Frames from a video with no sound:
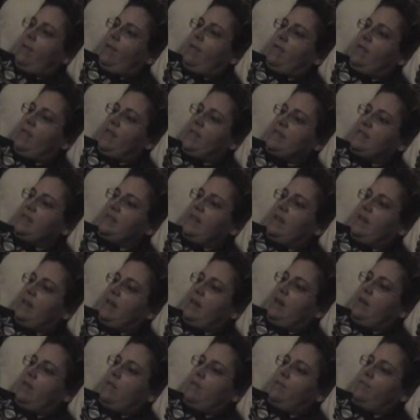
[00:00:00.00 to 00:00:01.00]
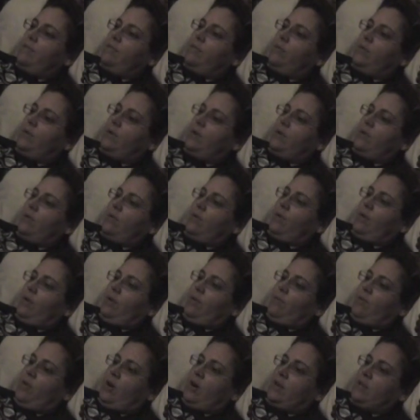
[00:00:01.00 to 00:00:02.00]
Then they sat down on the floor in a corner
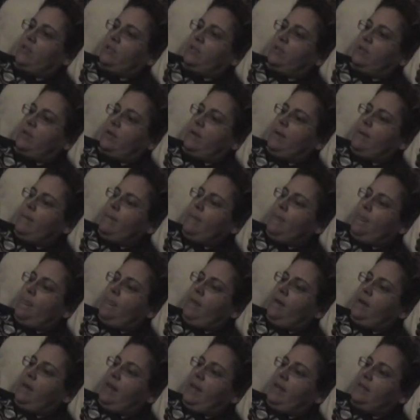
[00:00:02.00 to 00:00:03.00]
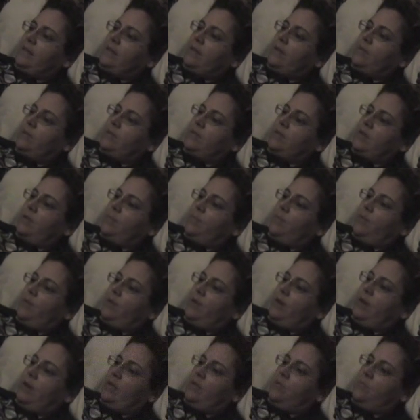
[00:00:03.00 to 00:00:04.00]
and watched. The dancing was so
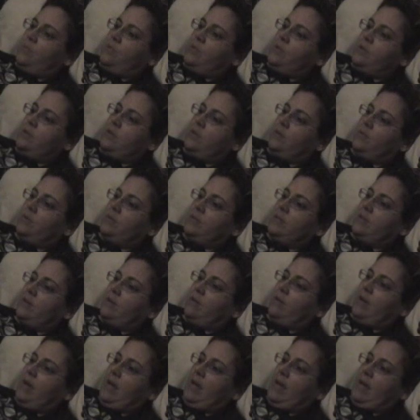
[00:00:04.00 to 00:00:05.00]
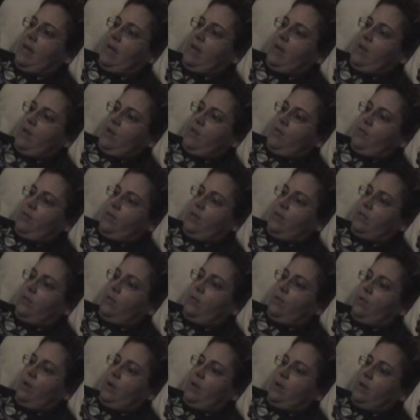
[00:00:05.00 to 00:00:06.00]
pretty and the music was so gay that
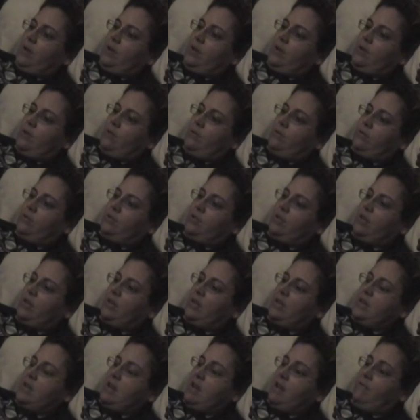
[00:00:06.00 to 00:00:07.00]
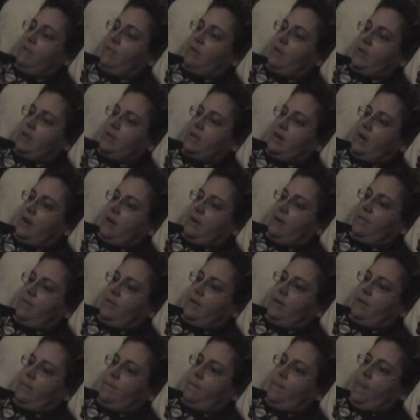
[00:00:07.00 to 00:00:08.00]
Laura knew she could never get tired
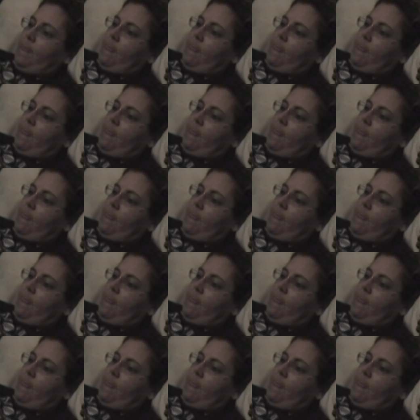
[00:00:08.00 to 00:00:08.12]
of it.